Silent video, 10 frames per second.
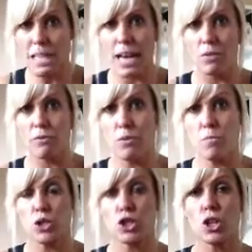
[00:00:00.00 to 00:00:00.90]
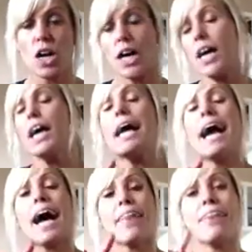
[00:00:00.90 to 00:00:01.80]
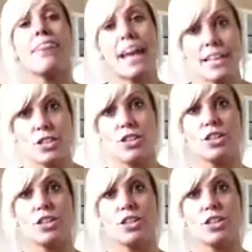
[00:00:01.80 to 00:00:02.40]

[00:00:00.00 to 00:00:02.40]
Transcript: down from the sugar, and then